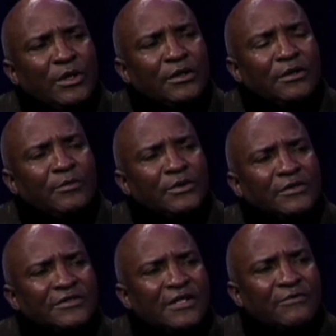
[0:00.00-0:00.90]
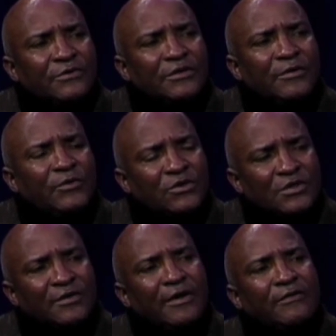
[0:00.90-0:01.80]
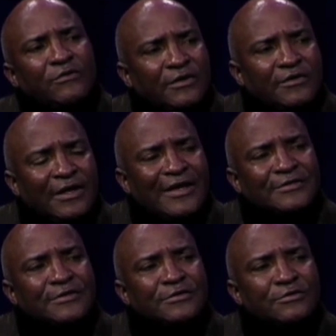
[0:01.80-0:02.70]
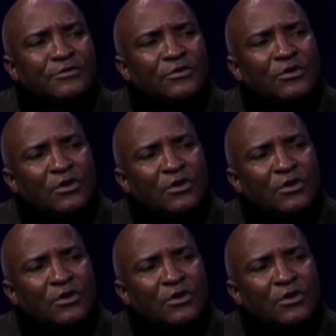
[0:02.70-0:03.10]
bit about the Stanford team, because I know that the last season